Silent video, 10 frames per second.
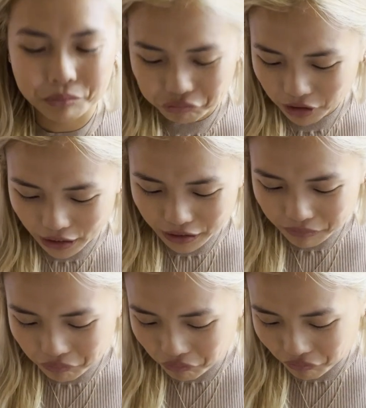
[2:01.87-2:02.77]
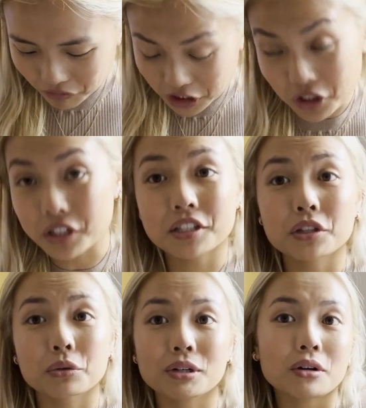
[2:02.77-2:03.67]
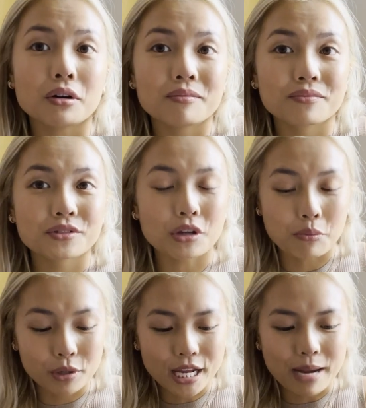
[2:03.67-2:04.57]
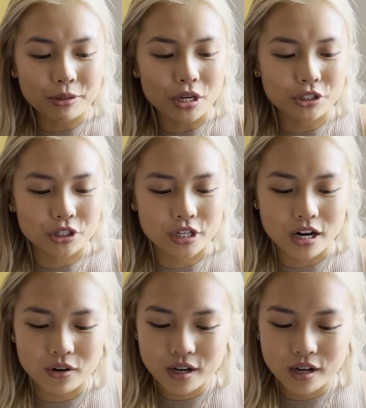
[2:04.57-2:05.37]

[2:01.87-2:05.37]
Like it's not see-through at all. So I'm pretty happy with how it turned out.